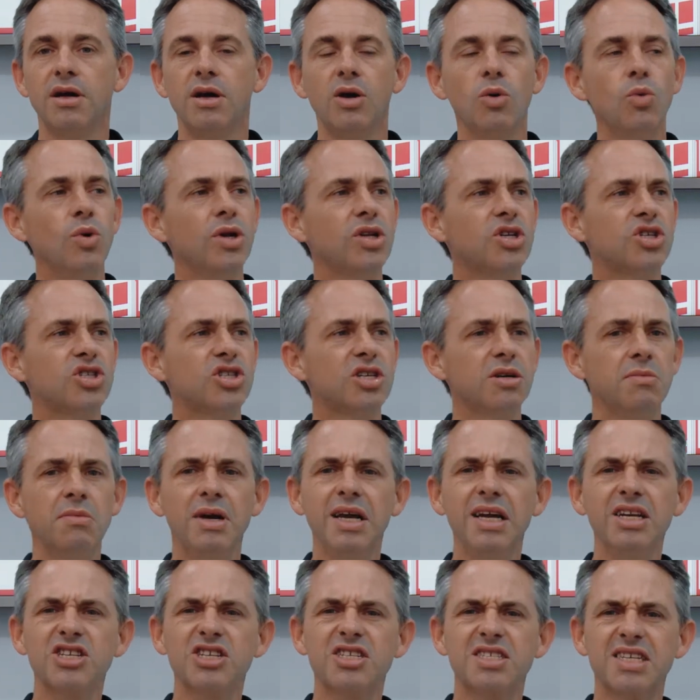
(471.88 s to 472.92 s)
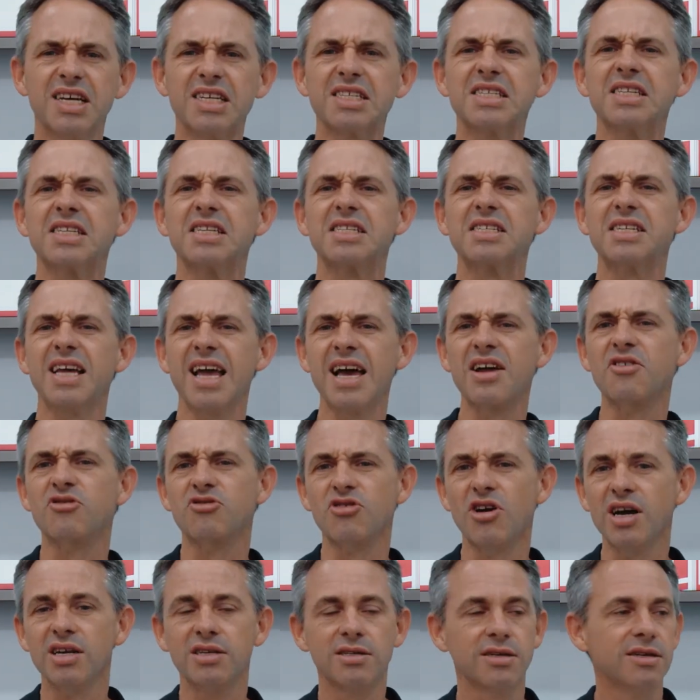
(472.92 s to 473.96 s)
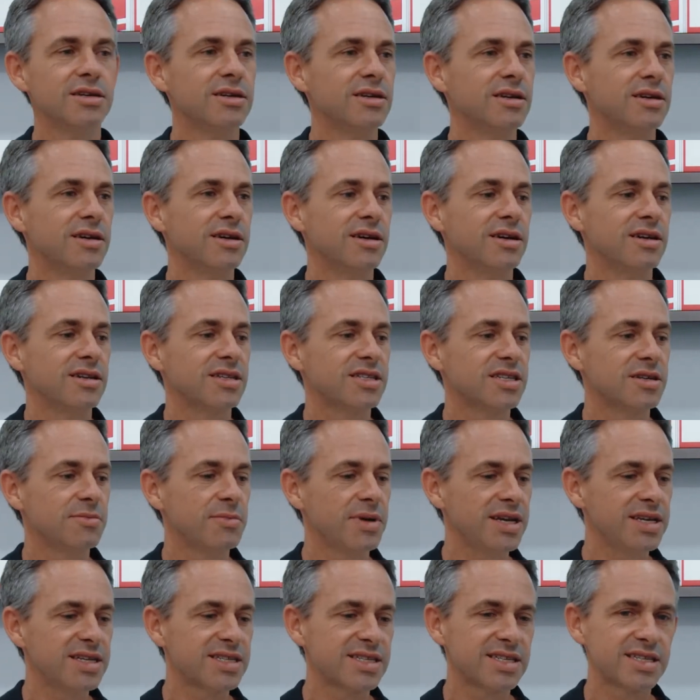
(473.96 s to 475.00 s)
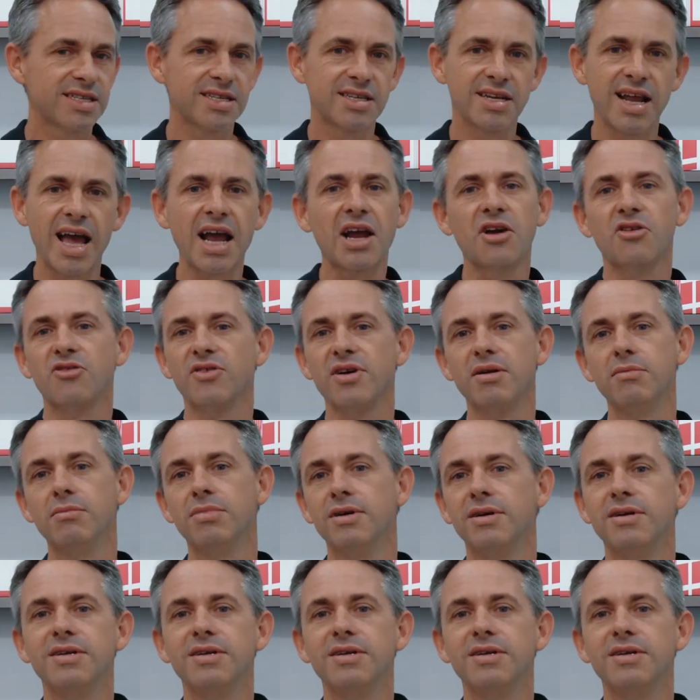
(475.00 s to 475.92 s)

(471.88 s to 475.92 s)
which to me just doesn't sound right. To me, Sennacherib